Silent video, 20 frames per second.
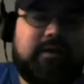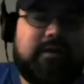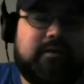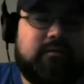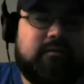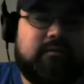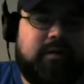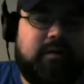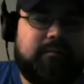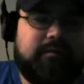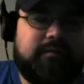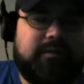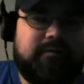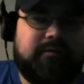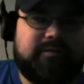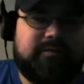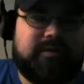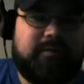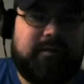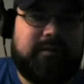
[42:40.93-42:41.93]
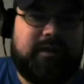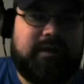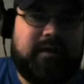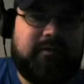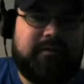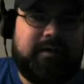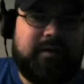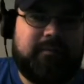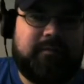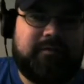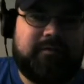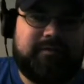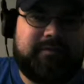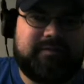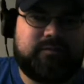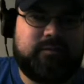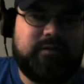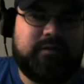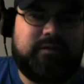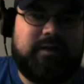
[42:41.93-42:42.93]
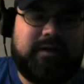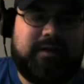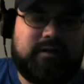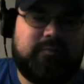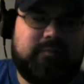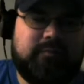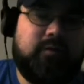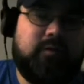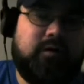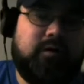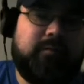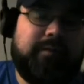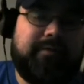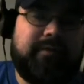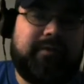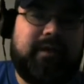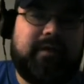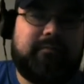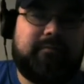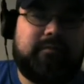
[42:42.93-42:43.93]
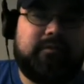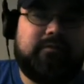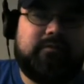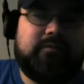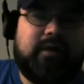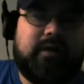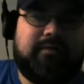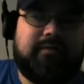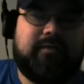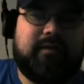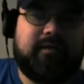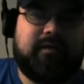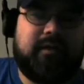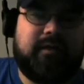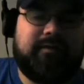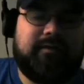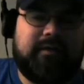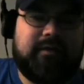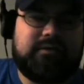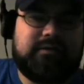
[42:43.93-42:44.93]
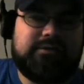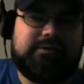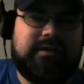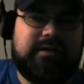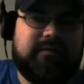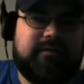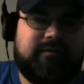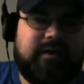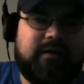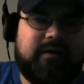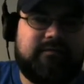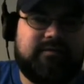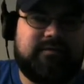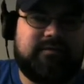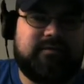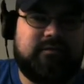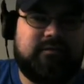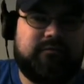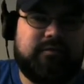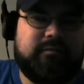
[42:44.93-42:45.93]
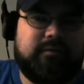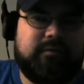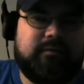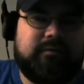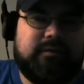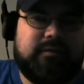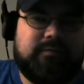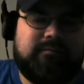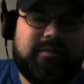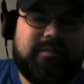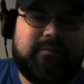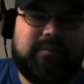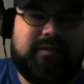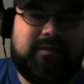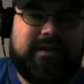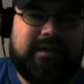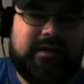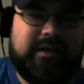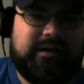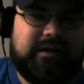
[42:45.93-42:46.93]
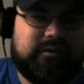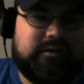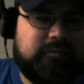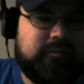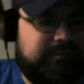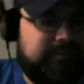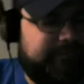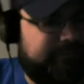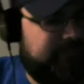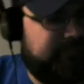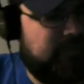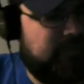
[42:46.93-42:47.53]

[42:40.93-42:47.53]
Auto, I believe, is coming out in that month as well. I could be wrong about that, but I think GTA 5 is in November, maybe late October.